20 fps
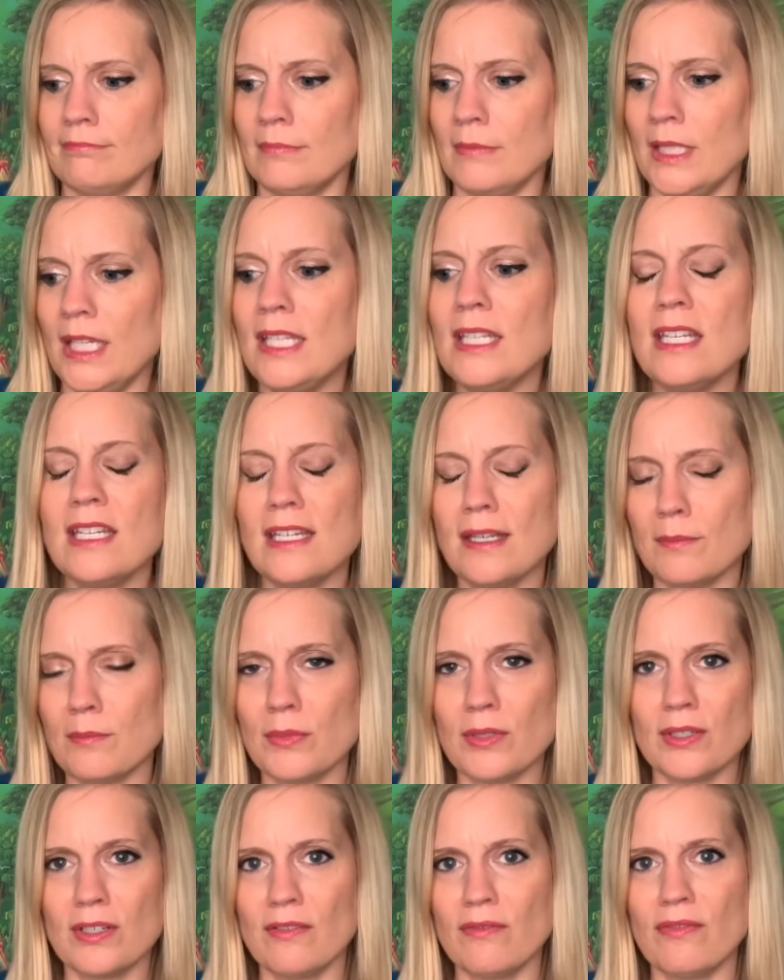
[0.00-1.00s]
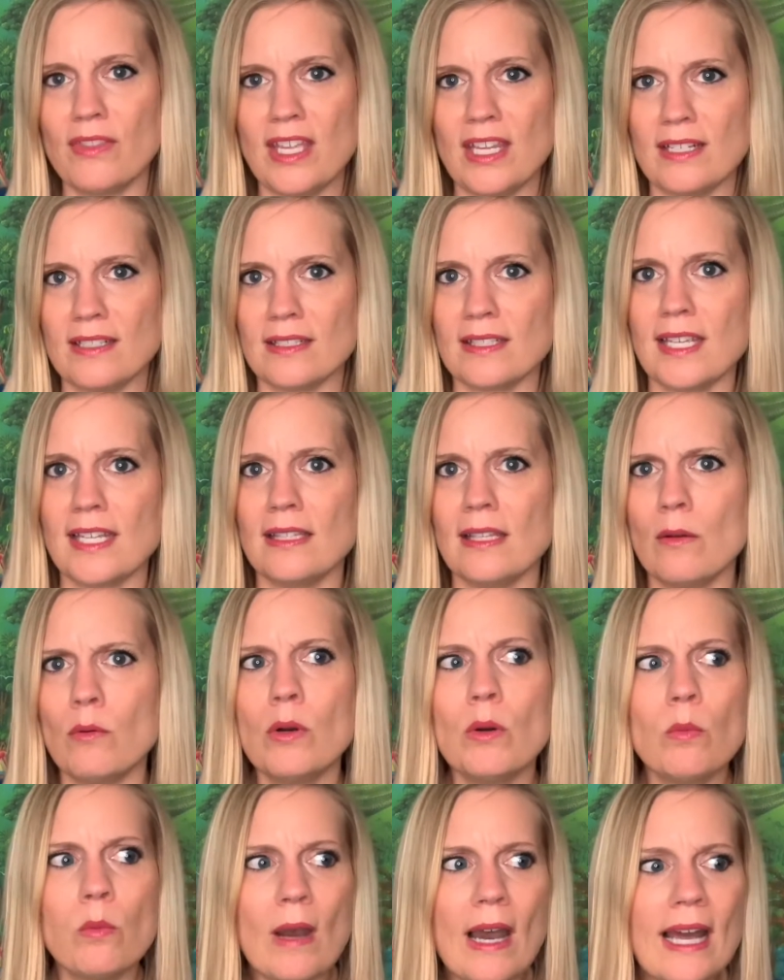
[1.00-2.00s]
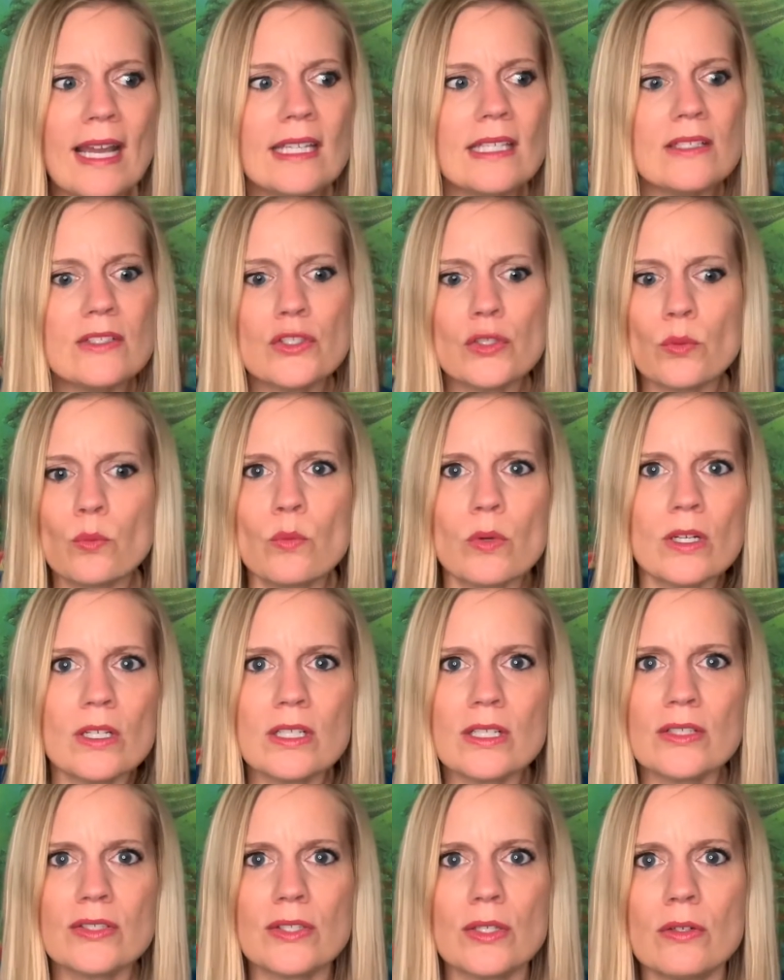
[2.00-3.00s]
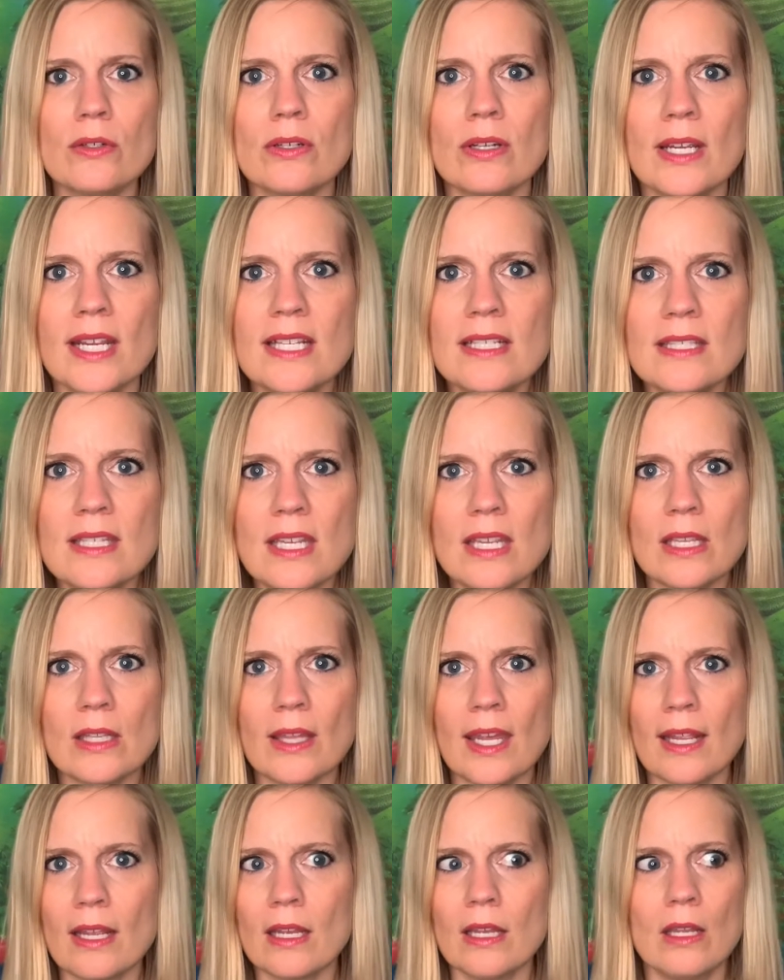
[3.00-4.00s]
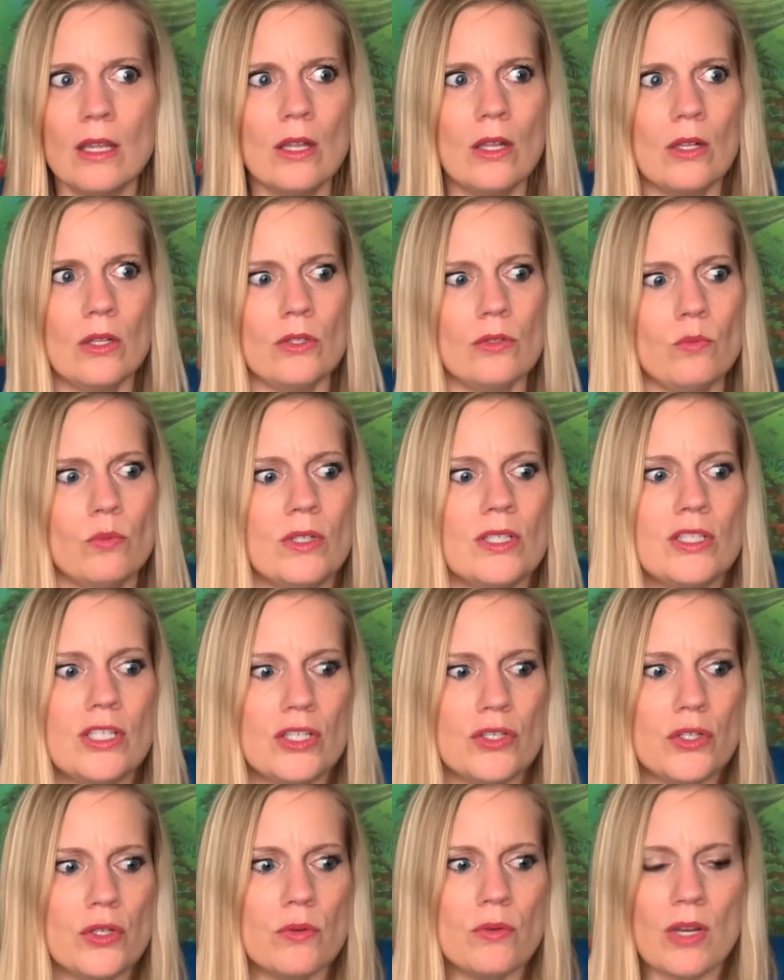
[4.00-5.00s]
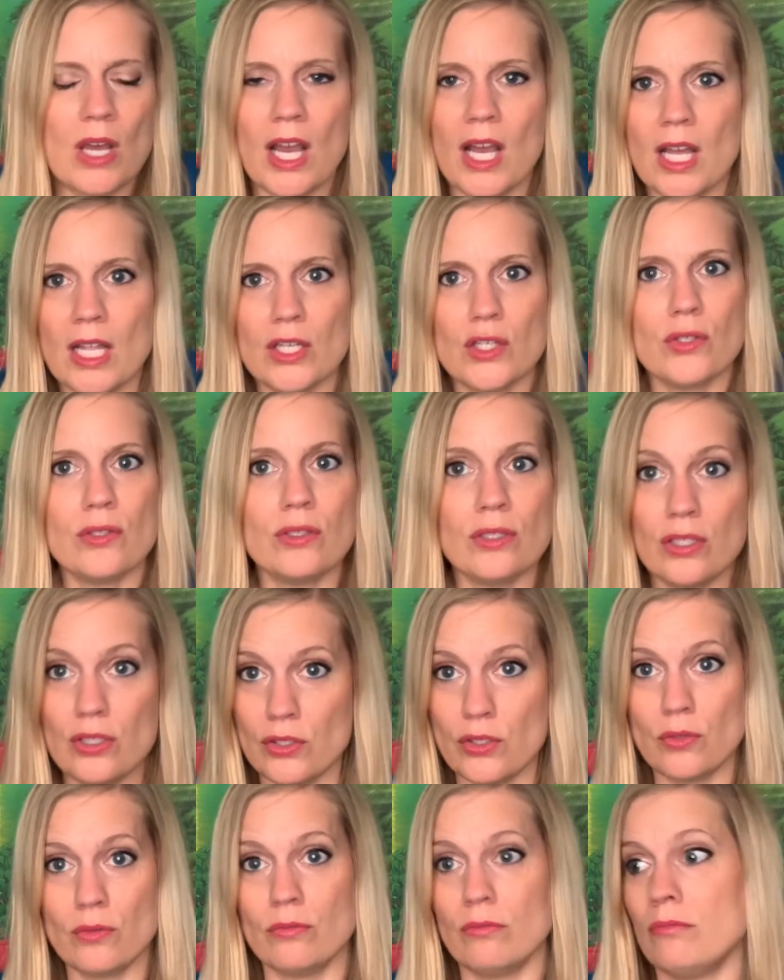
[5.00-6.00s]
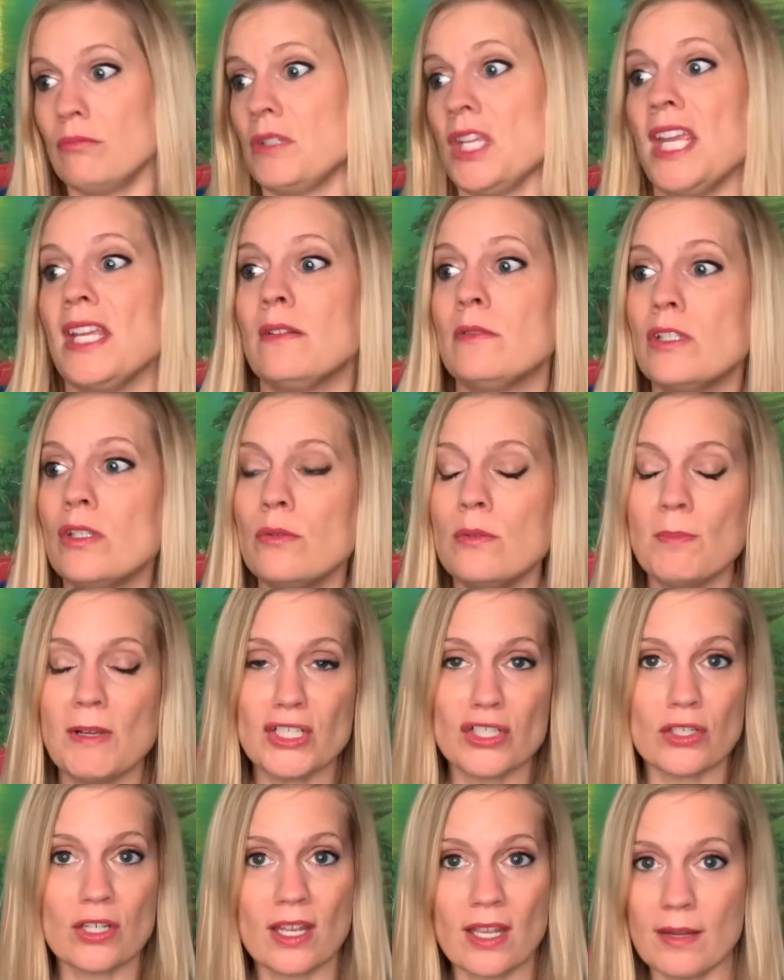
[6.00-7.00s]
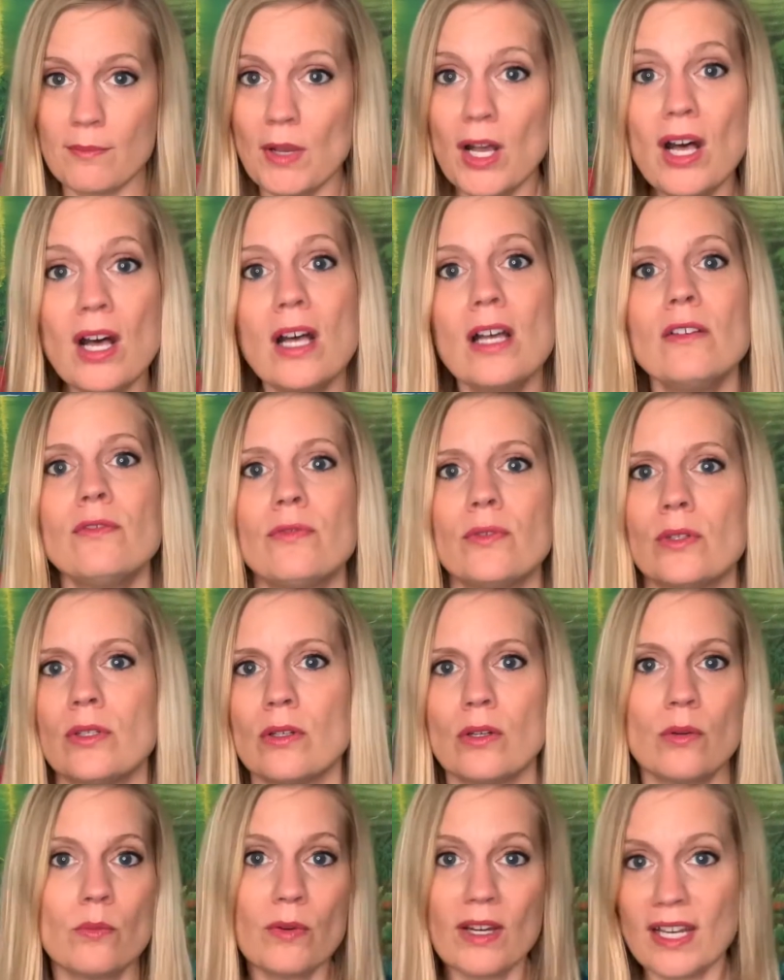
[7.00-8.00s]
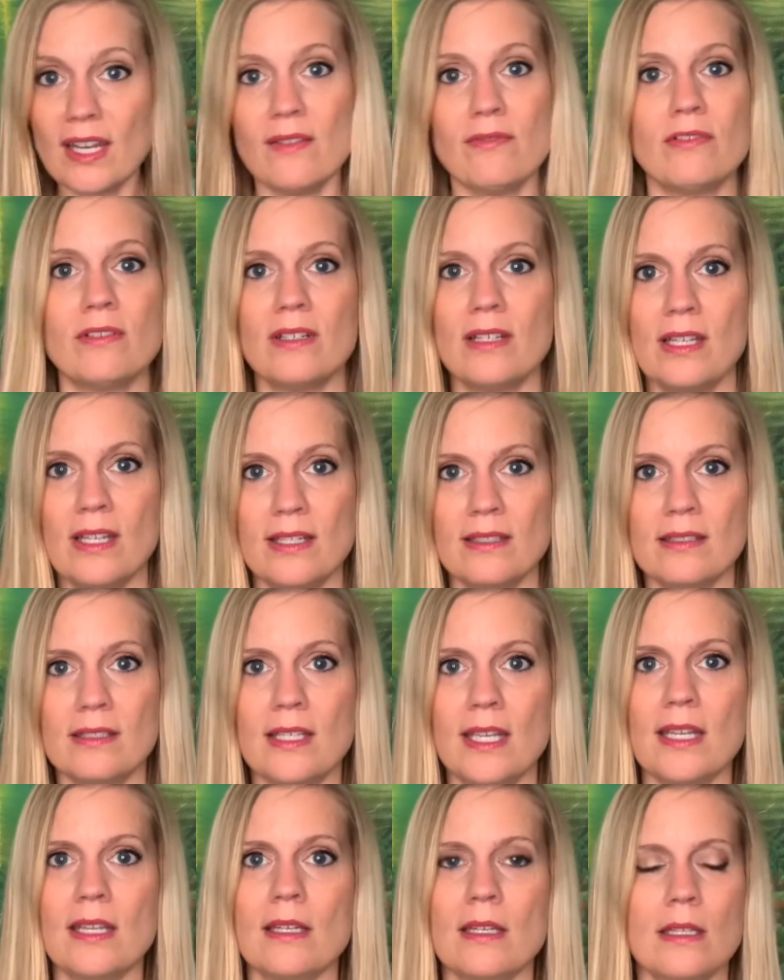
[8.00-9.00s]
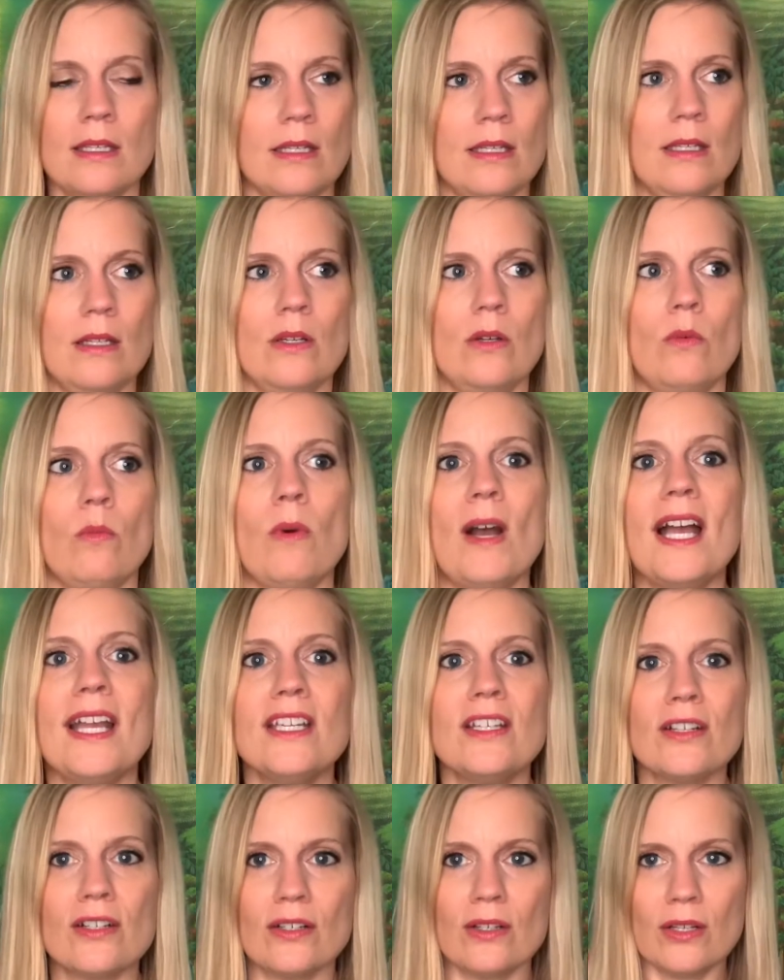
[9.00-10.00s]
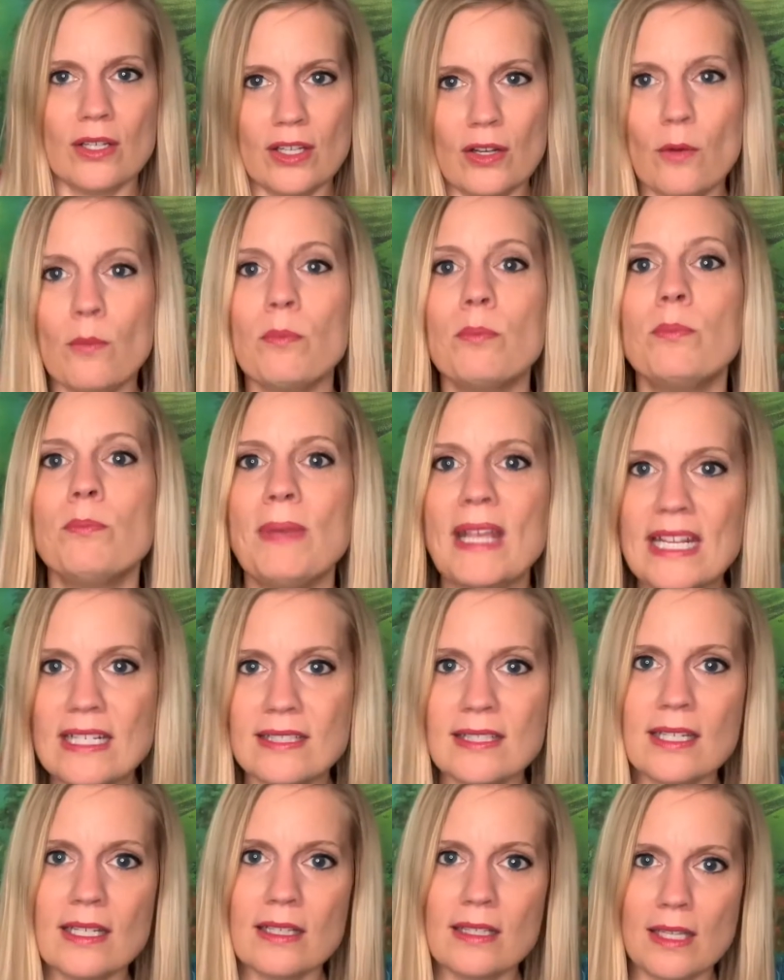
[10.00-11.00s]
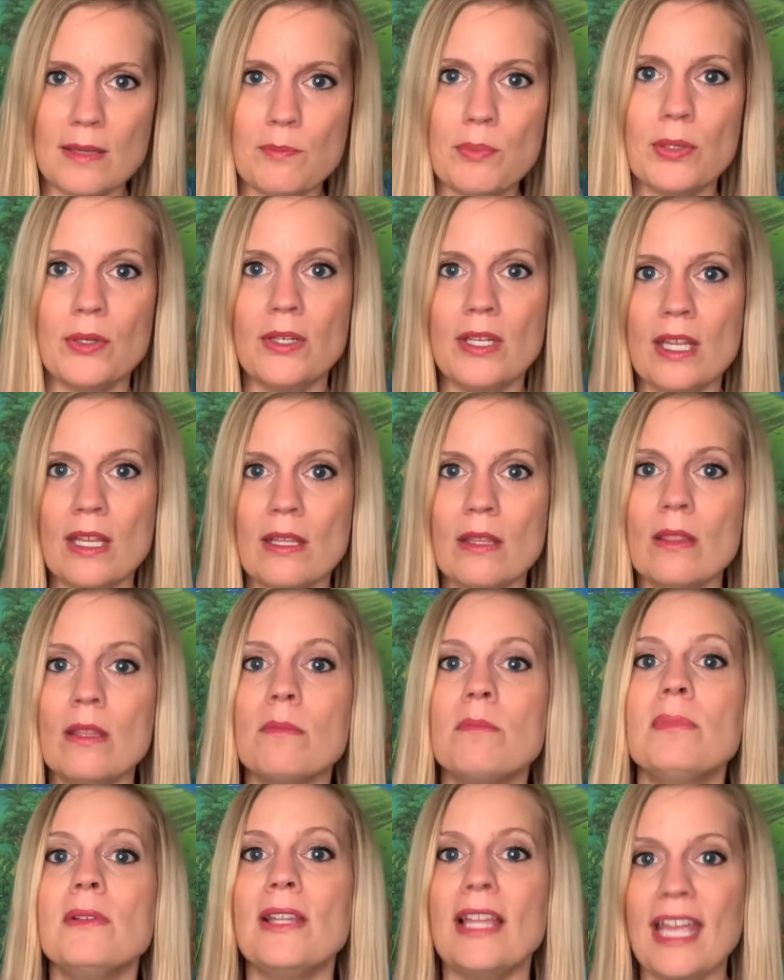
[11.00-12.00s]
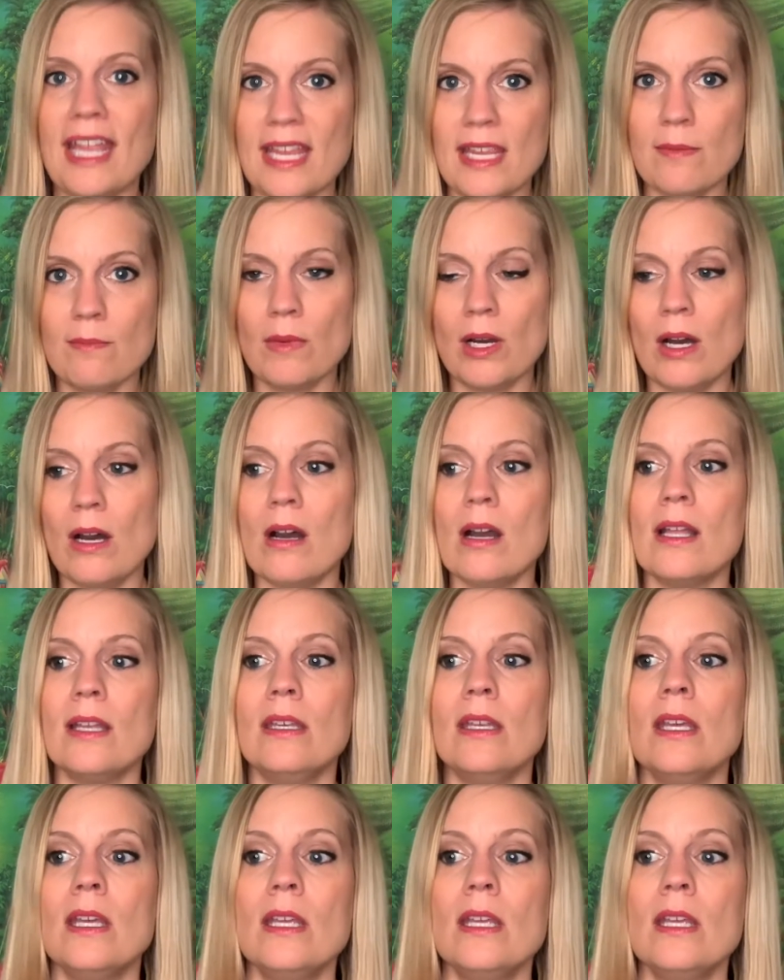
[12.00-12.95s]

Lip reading: any number of things like that. Well, why is your work so crazy? Like, did you take too much time off or whatever it is? Like, why are, basically putting the blame on